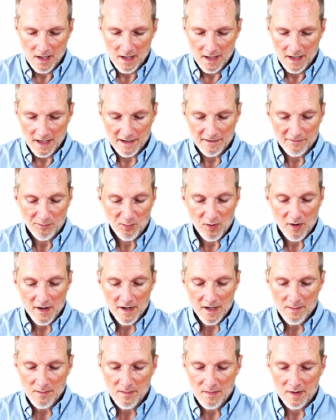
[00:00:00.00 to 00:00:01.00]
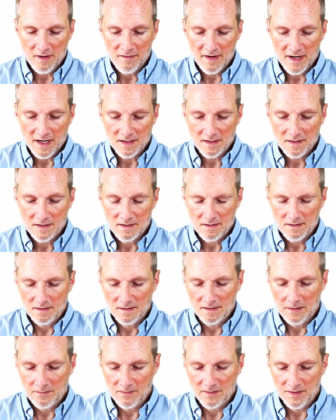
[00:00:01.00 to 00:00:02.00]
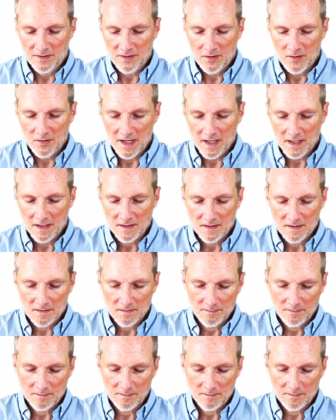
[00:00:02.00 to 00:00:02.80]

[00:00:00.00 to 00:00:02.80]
f prime of x is equal to 2x.